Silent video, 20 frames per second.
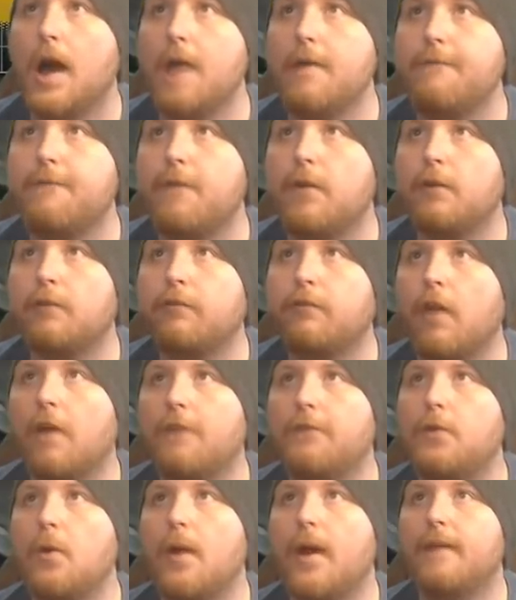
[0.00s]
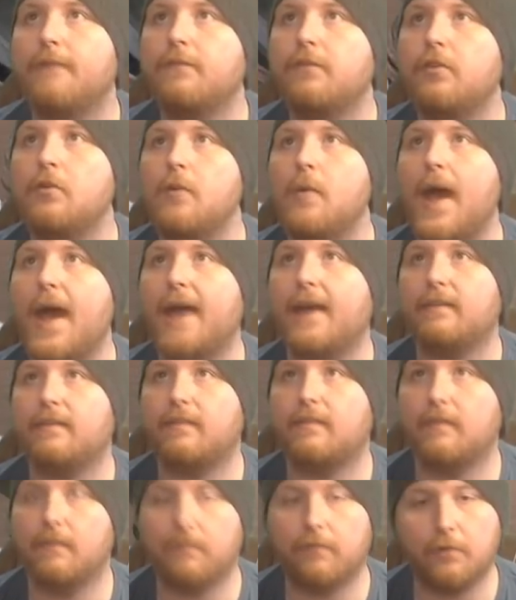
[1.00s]
First off, you have two
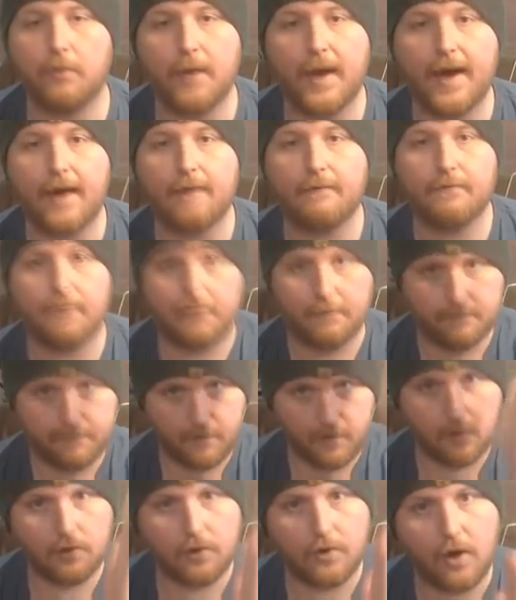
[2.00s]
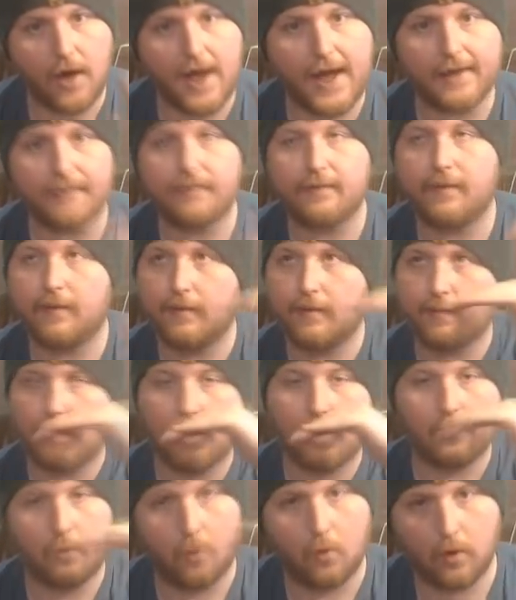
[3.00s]
axes. You have the vertical axis
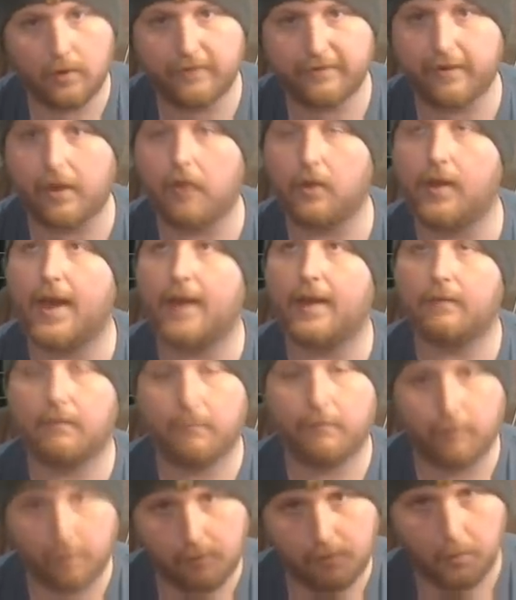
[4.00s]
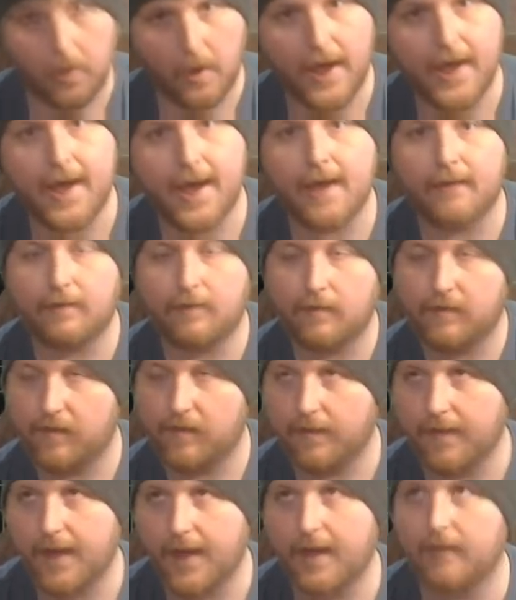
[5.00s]
and the horizontal axis, or the y-axis
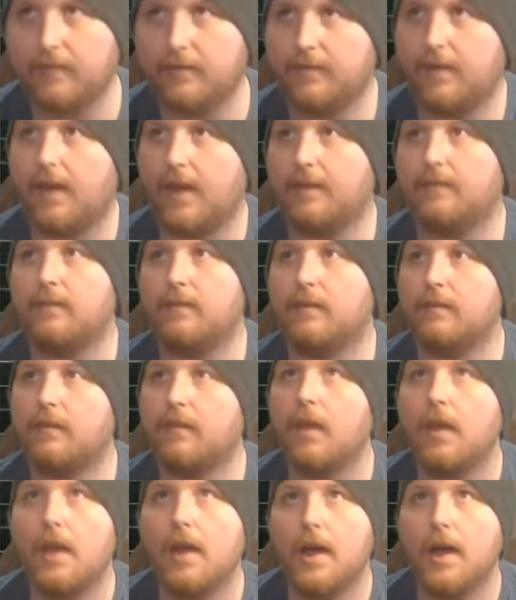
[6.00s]
and the x-axis.